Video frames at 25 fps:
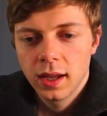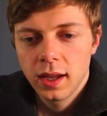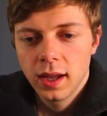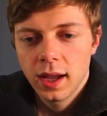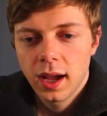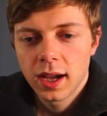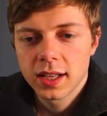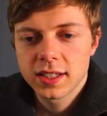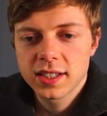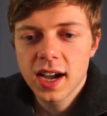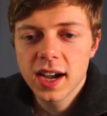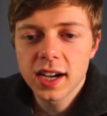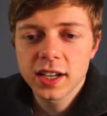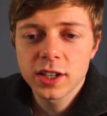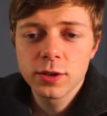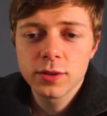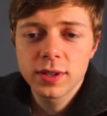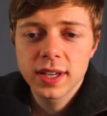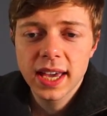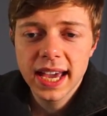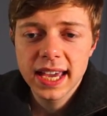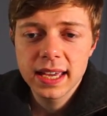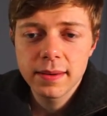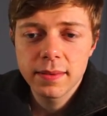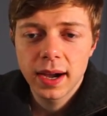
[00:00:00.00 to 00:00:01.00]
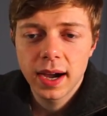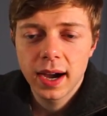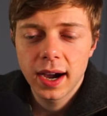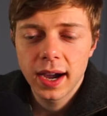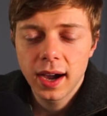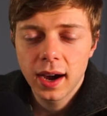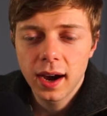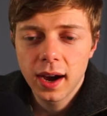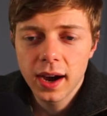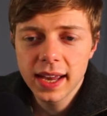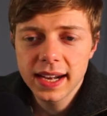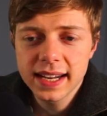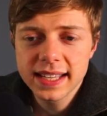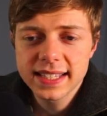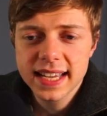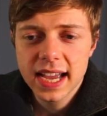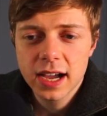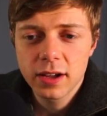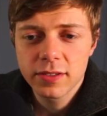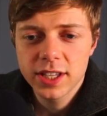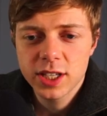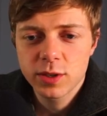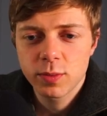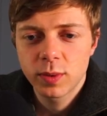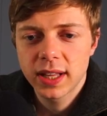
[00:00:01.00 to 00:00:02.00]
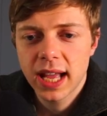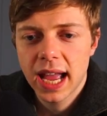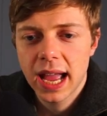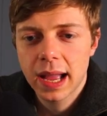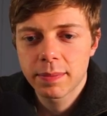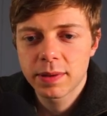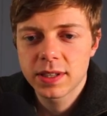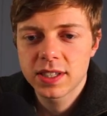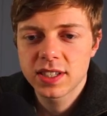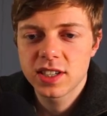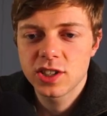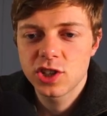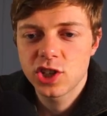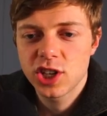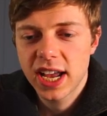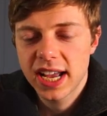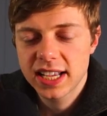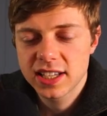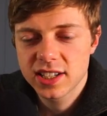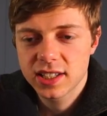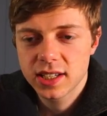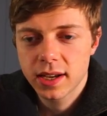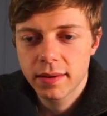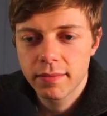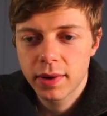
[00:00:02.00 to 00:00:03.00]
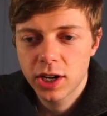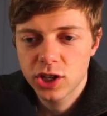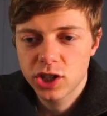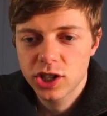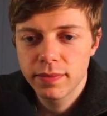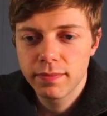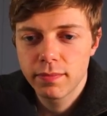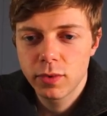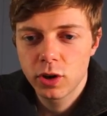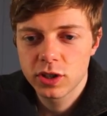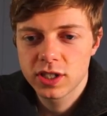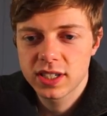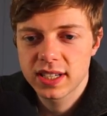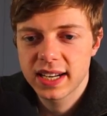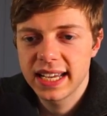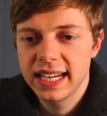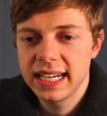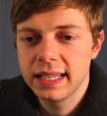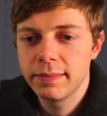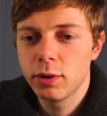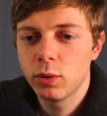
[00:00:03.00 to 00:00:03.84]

Ataku Gamer, I highly doubt this will happen since she hasn't done much in mods lately,